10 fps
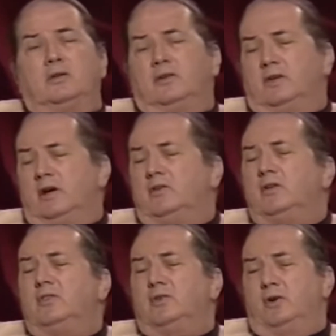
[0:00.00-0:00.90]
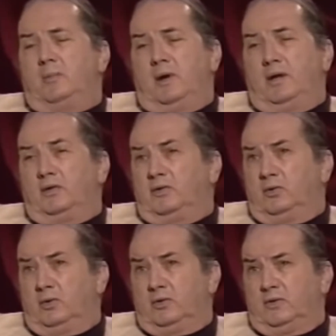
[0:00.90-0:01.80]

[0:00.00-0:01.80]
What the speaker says: is 130 miles north